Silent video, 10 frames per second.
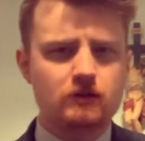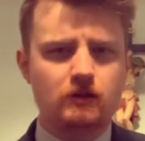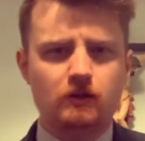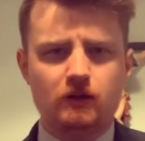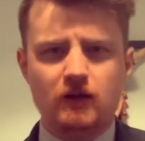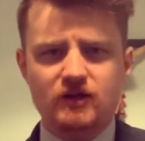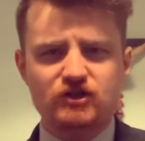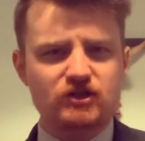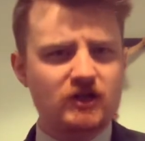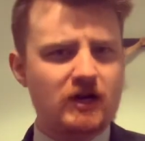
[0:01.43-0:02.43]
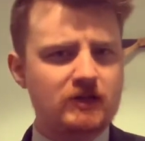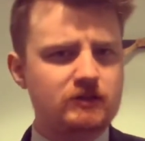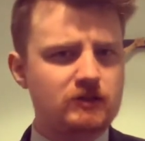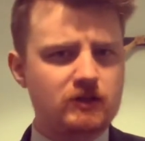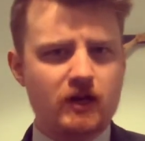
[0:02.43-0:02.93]
Let's start
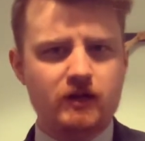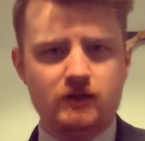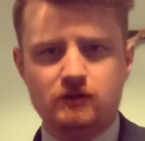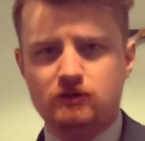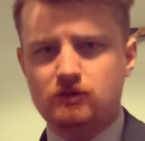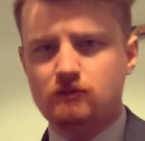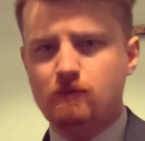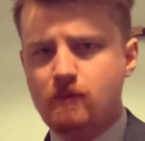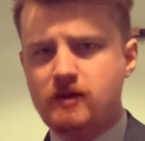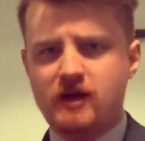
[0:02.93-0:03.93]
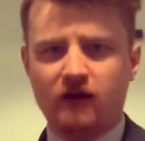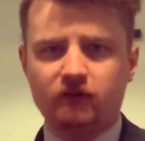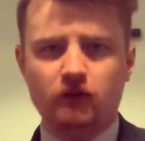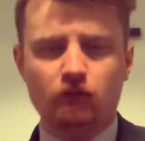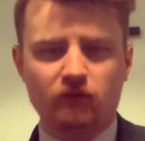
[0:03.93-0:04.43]
today's mini
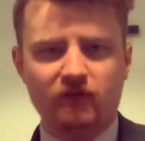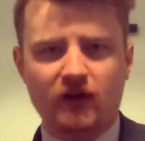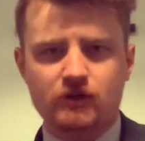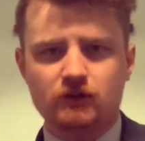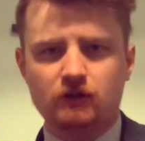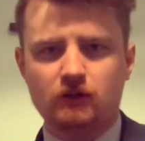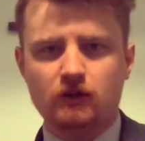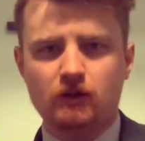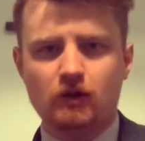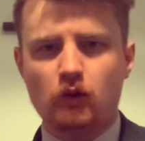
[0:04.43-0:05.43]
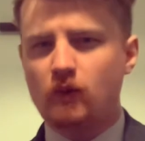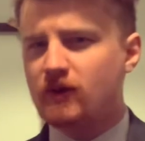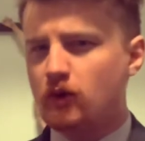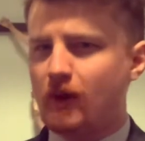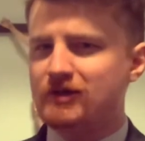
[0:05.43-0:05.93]
afternoon reflection with a
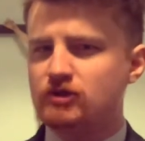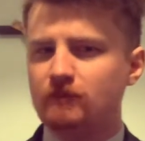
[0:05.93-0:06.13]
question.